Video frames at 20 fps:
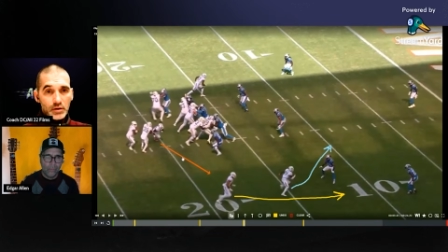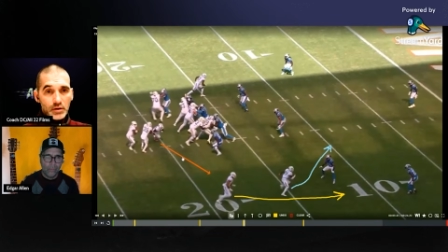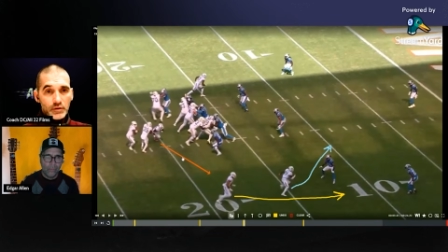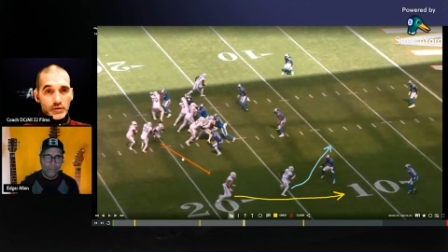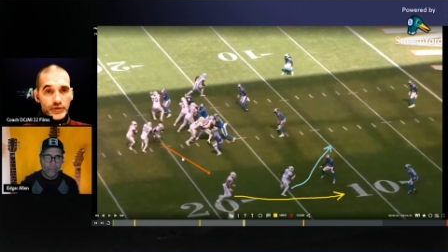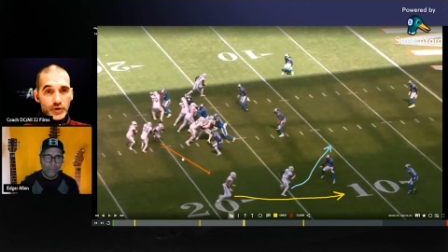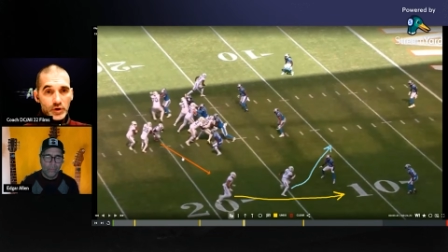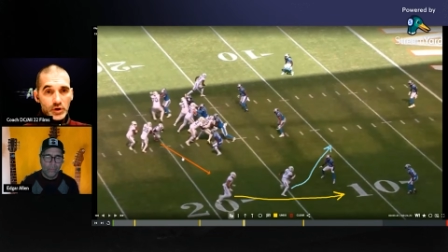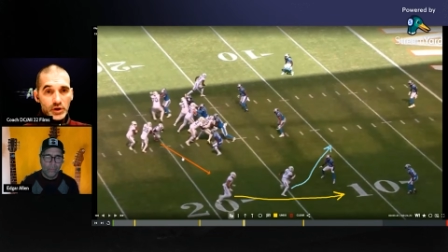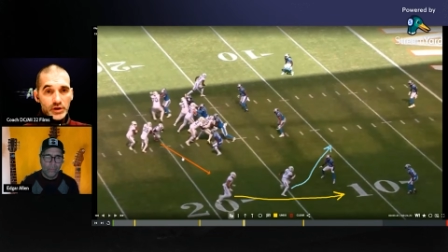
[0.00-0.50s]

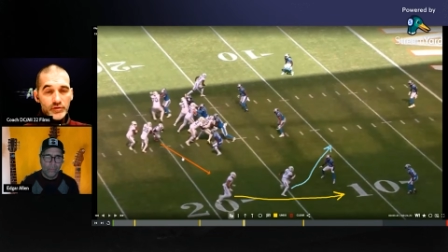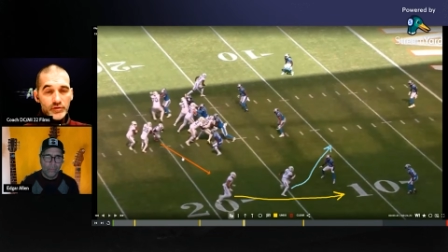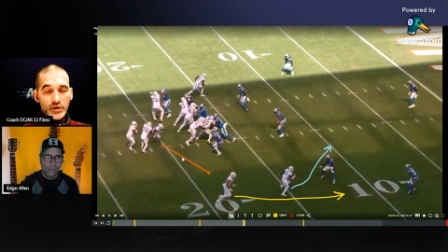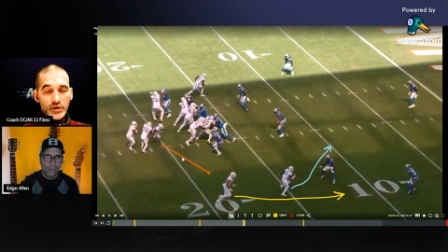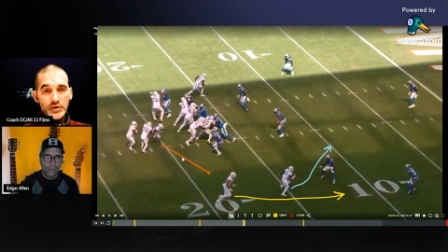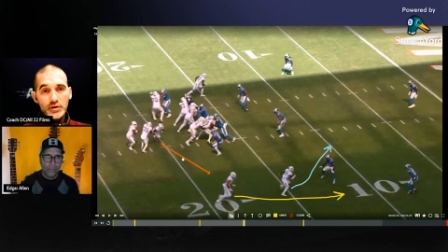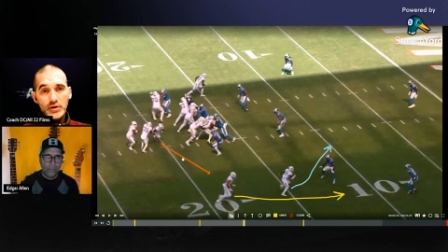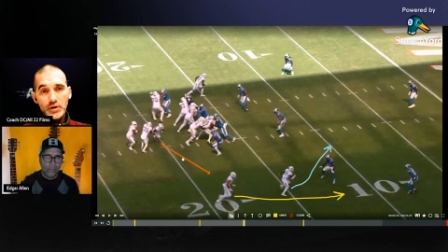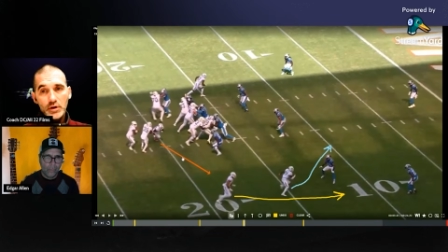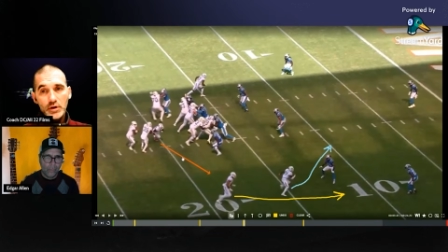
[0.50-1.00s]
for
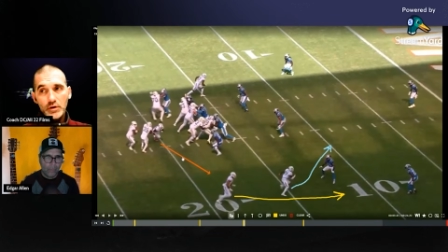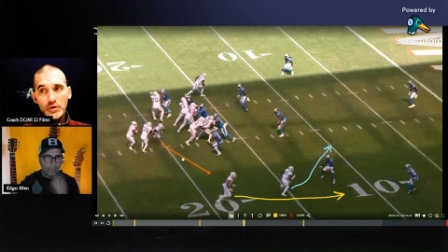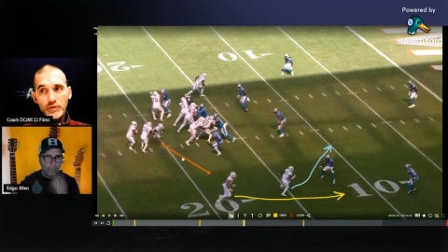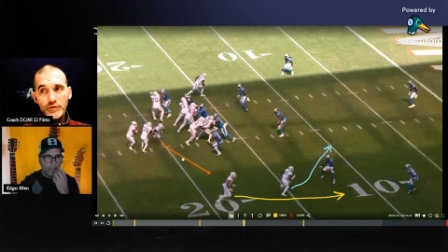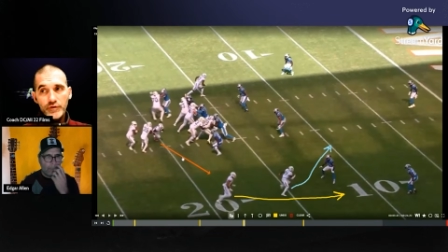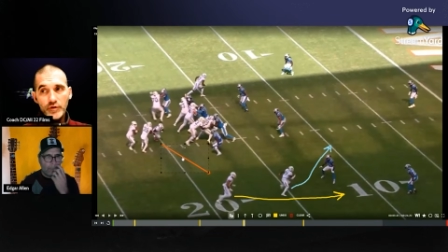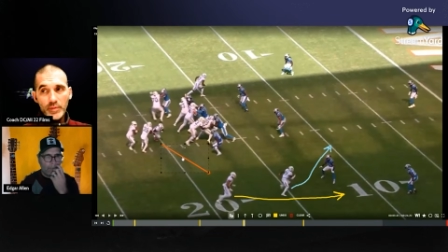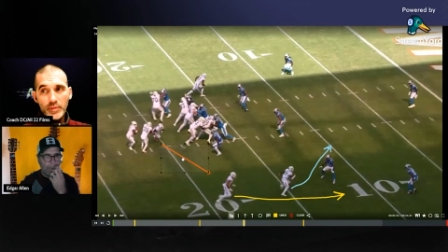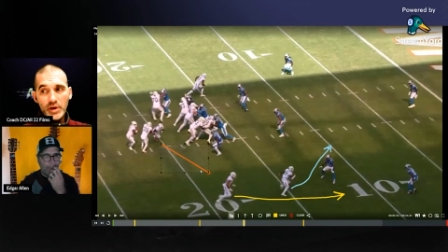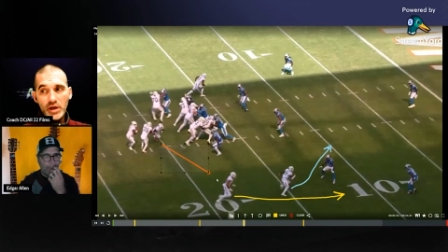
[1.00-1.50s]
Cleveland.
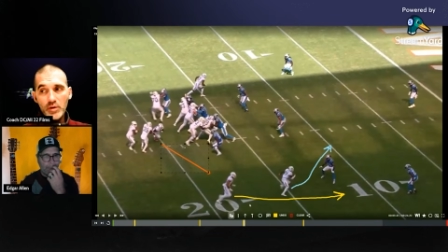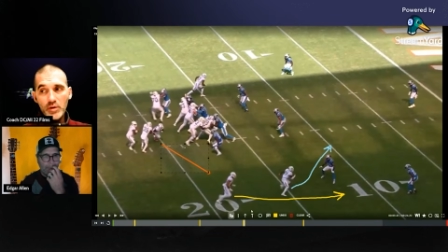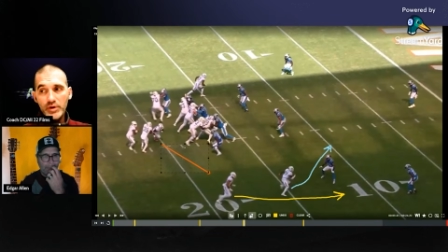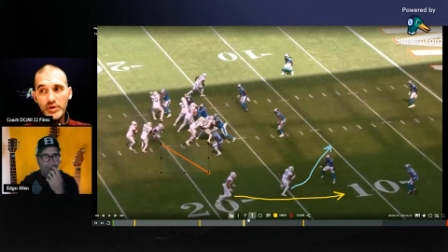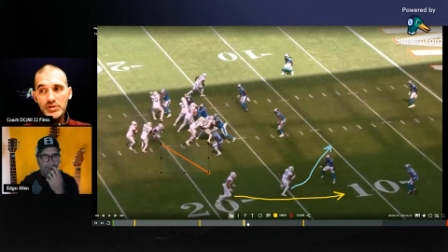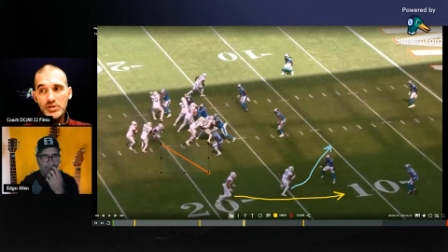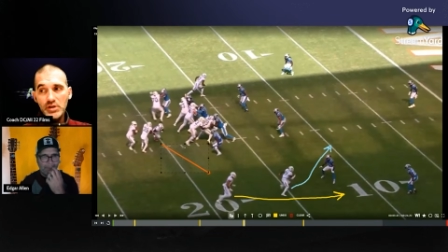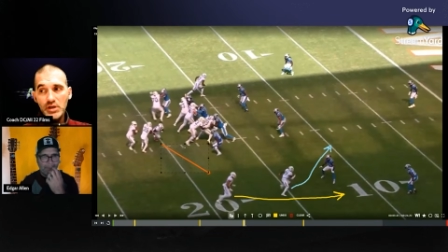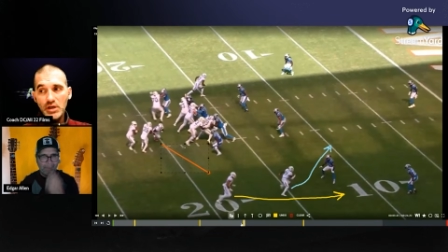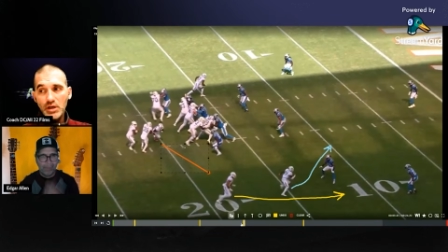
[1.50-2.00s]
For me was
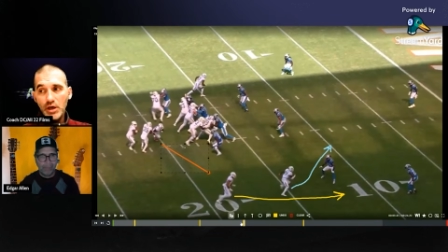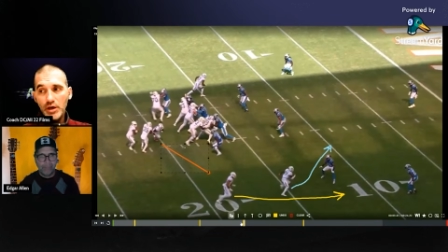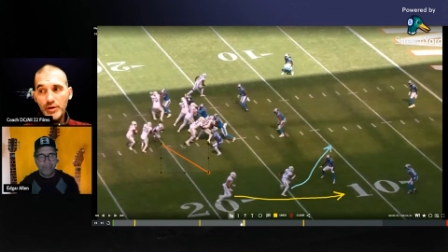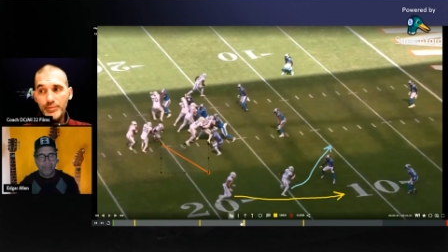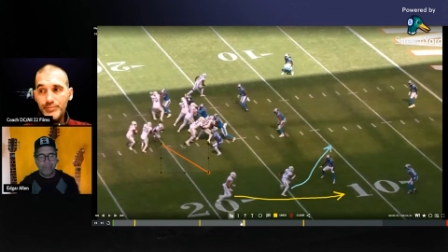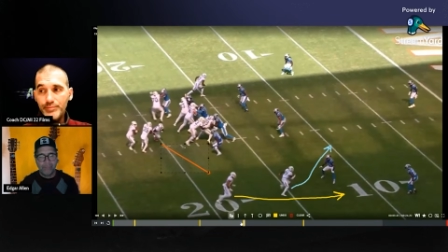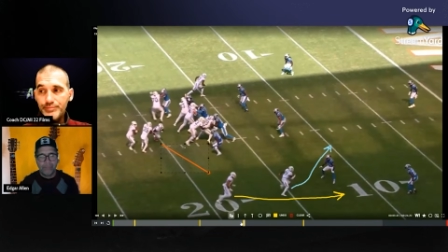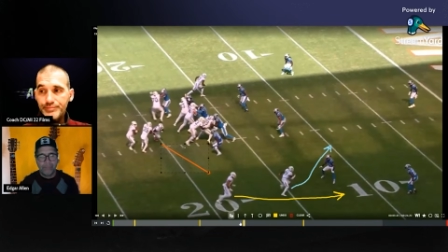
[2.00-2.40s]
the